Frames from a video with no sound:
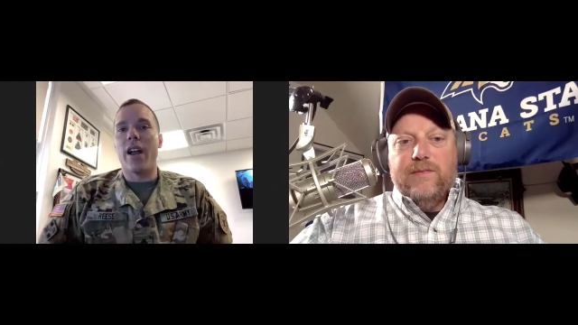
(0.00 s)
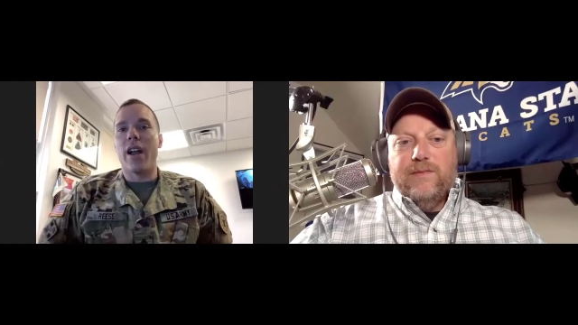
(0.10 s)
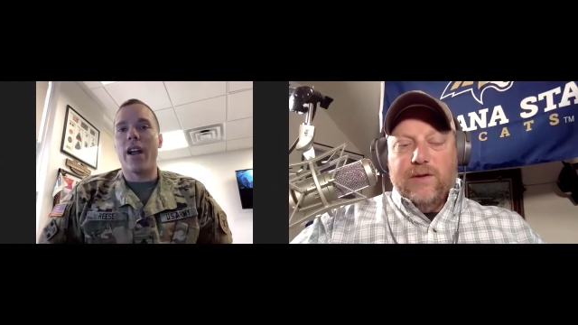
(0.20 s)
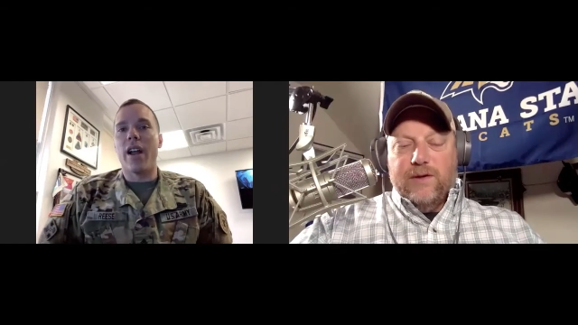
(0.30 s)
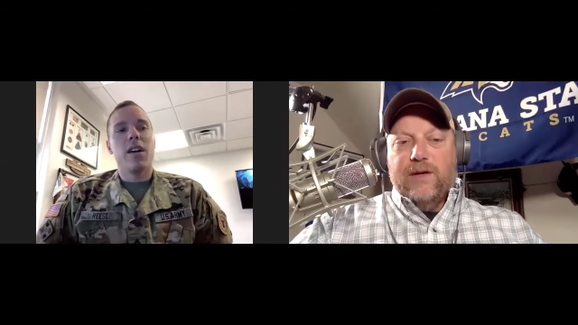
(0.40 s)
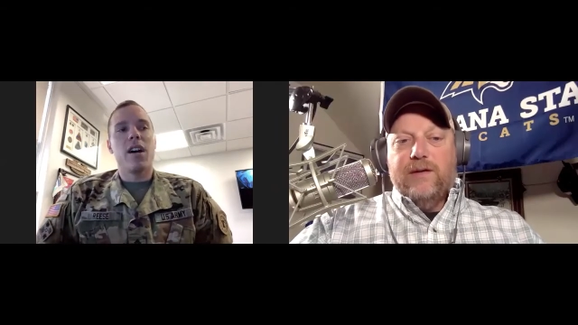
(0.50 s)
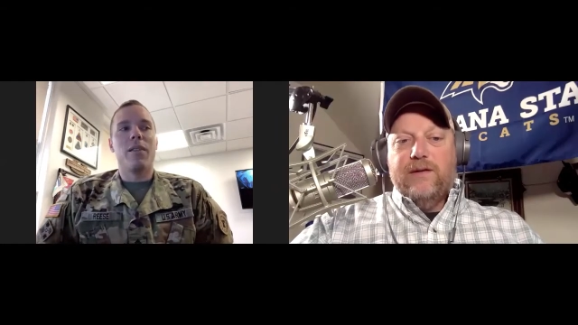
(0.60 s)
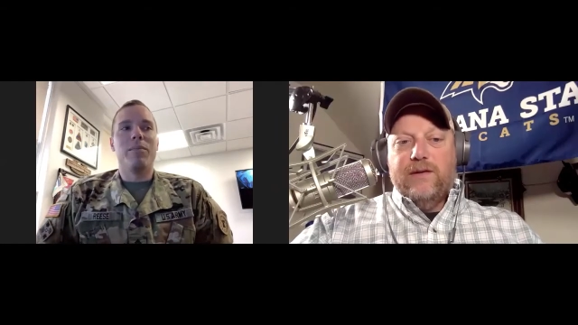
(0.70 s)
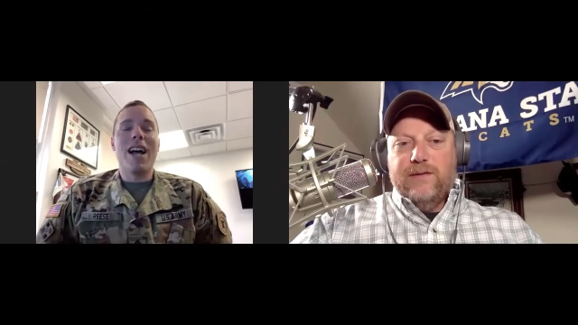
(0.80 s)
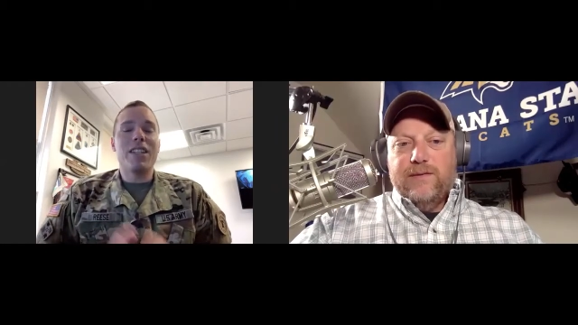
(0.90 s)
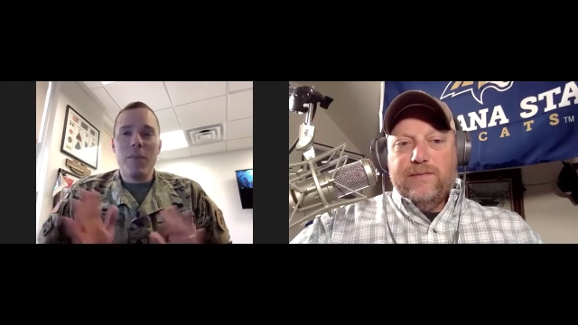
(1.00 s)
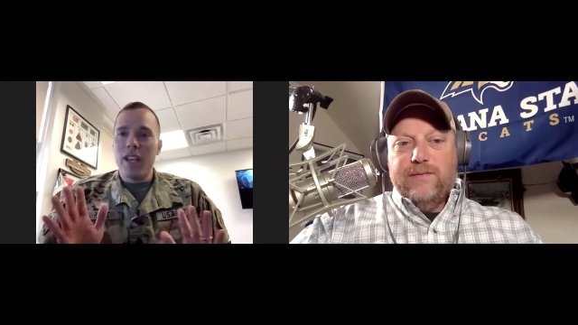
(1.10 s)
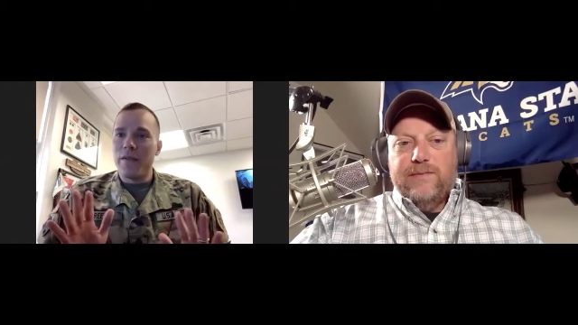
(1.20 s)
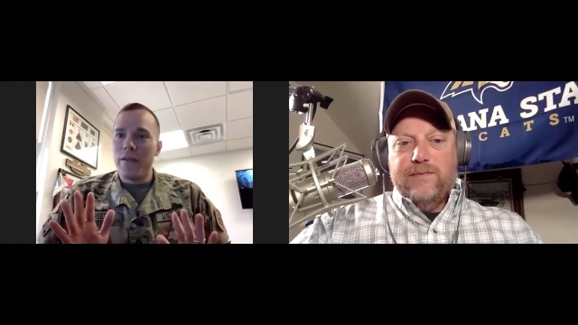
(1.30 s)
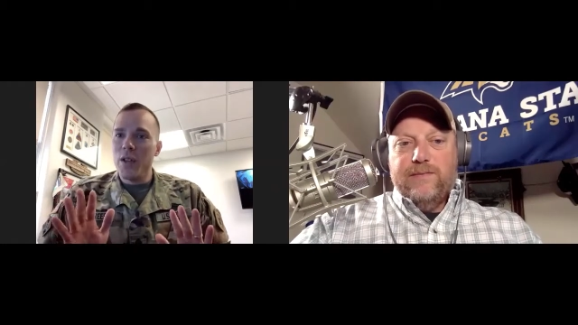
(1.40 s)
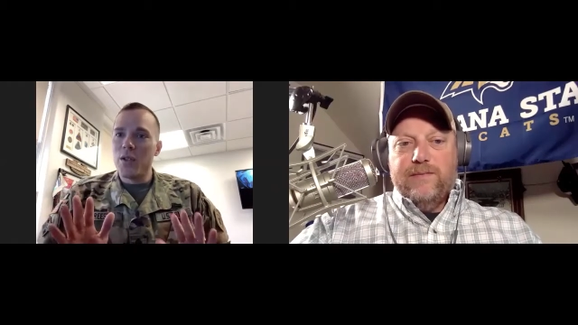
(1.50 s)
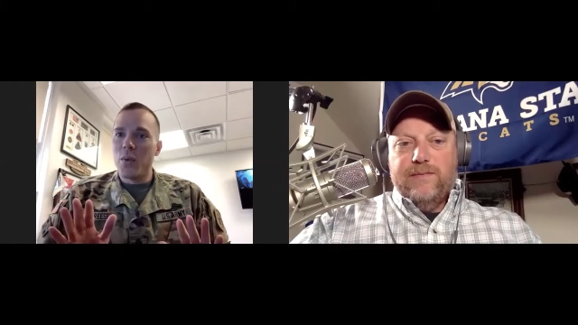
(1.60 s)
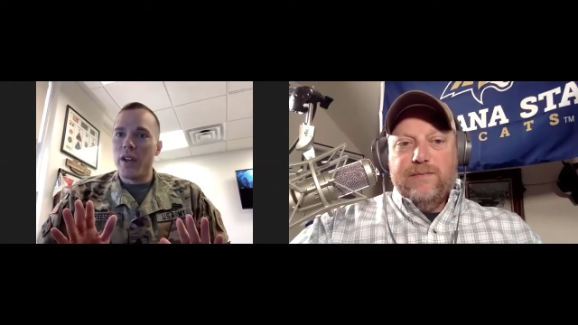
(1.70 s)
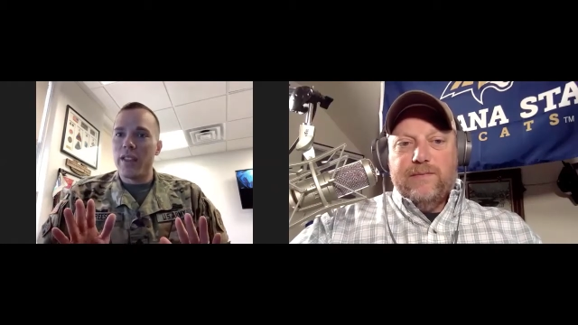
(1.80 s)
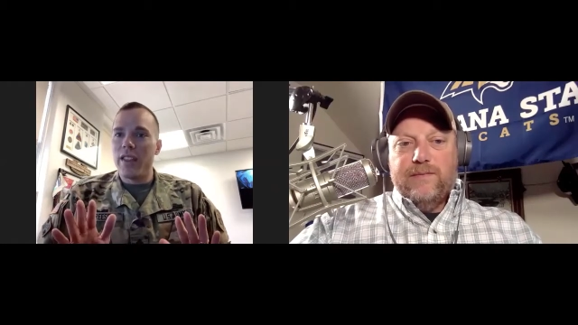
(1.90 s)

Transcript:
Speaker 1: Okay. Um, not to be confused with